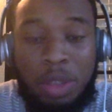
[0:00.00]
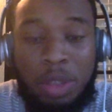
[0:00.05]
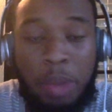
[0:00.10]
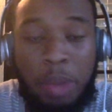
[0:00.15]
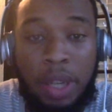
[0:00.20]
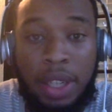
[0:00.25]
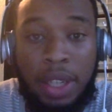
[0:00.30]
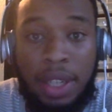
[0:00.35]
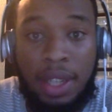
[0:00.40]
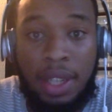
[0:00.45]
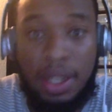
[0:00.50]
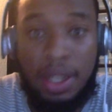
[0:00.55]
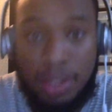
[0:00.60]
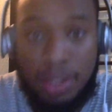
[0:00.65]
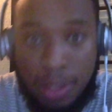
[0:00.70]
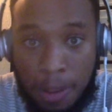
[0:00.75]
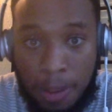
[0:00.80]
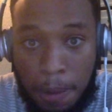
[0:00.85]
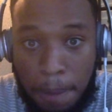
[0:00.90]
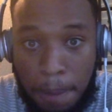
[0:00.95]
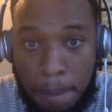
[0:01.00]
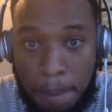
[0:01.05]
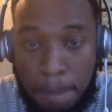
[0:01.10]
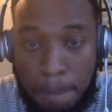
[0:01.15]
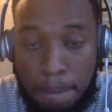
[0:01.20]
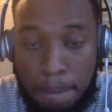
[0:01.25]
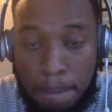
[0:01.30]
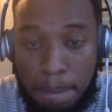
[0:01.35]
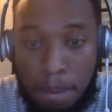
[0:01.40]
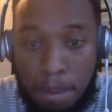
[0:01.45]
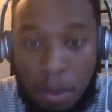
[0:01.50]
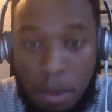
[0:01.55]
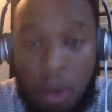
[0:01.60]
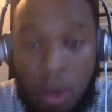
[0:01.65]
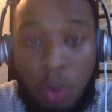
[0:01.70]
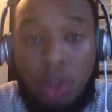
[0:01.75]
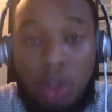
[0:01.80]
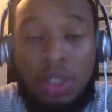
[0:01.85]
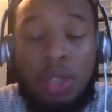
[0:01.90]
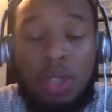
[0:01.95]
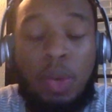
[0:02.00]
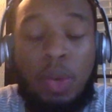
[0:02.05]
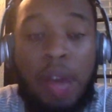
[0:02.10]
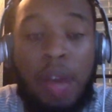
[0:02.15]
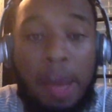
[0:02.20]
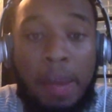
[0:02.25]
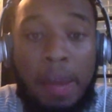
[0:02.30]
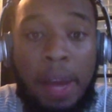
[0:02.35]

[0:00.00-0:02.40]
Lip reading: speculate. So, we'll see what happens.